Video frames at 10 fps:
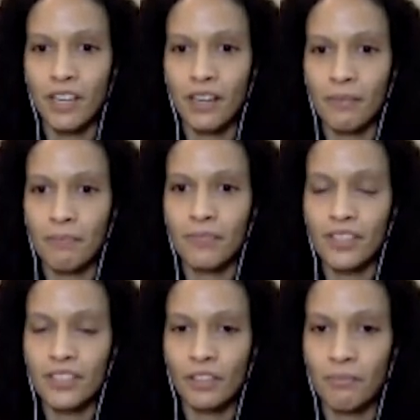a
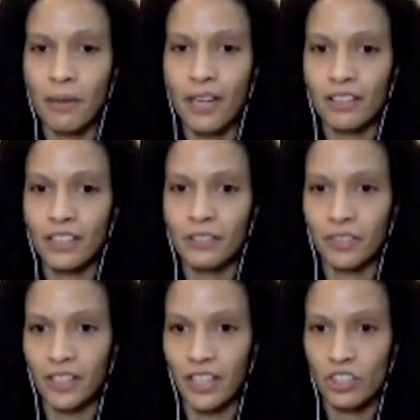sort of bodily
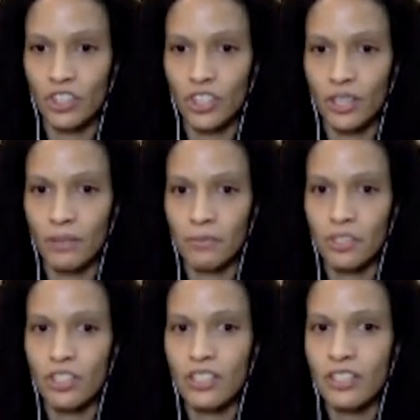relationship
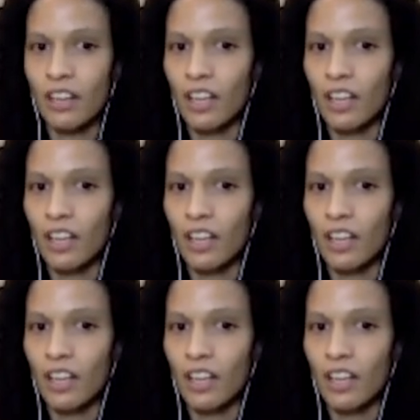just